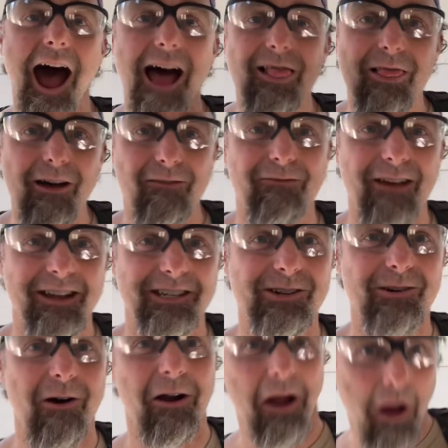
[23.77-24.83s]
love that
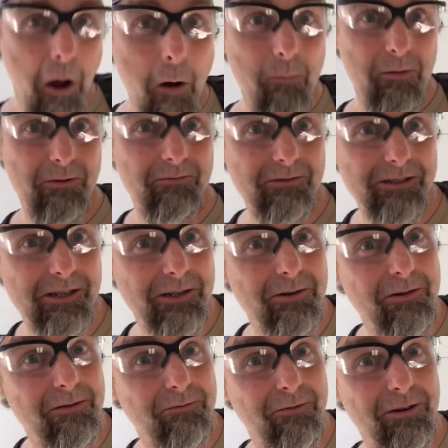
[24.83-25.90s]
song. I hope it was as
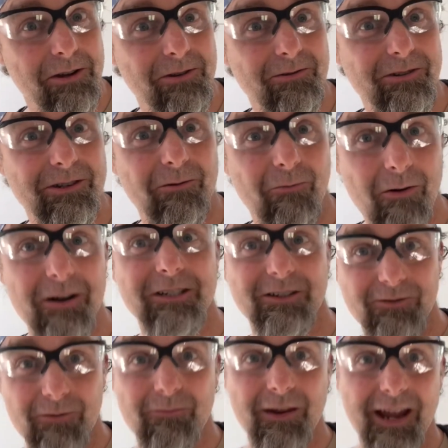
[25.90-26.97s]
good for you as it was
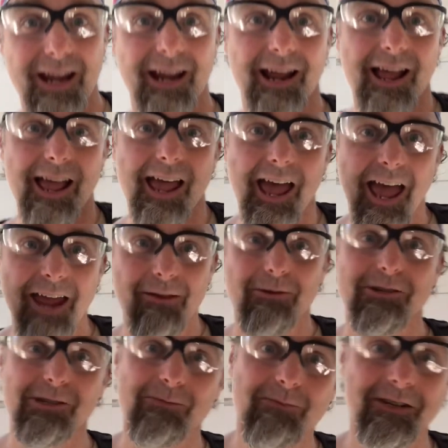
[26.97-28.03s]
for me. Hey,
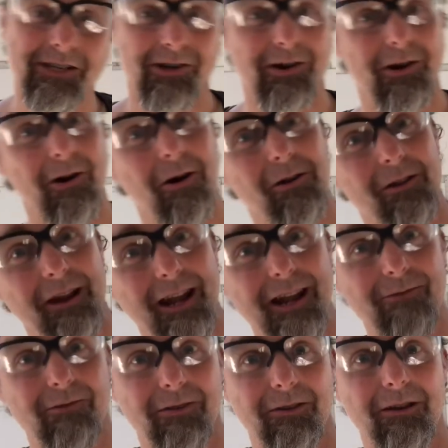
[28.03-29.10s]
this is Mr.
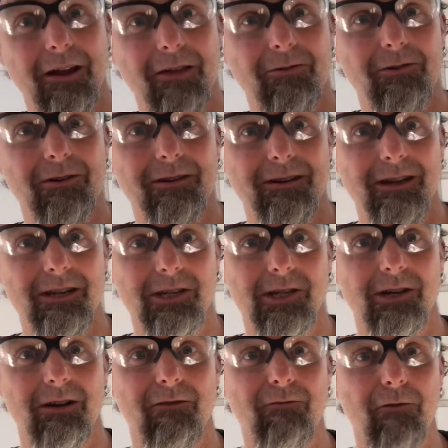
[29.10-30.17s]
Carlini with another
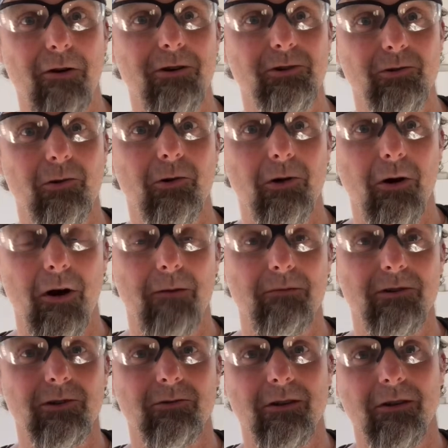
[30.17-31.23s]
edition of Virtual
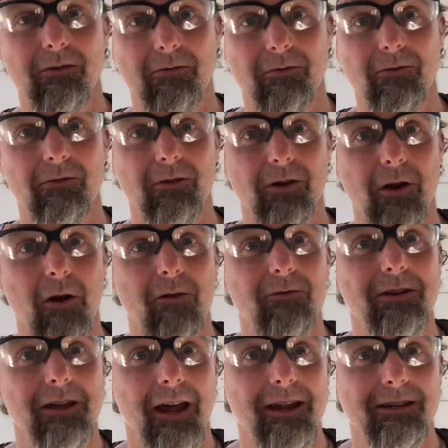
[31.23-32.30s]
Carpentry through the
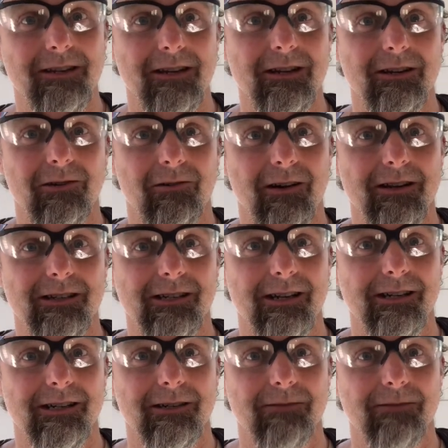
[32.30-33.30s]
COVID-19 crisis.